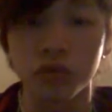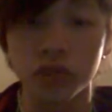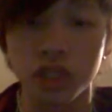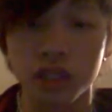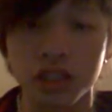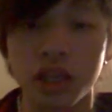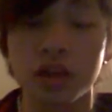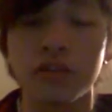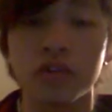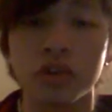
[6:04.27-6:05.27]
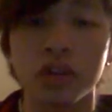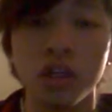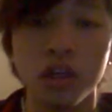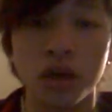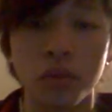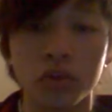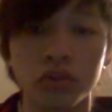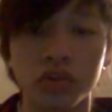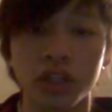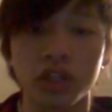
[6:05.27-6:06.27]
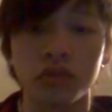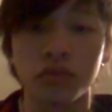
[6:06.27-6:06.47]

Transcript: rotation and of your opponent's rotation.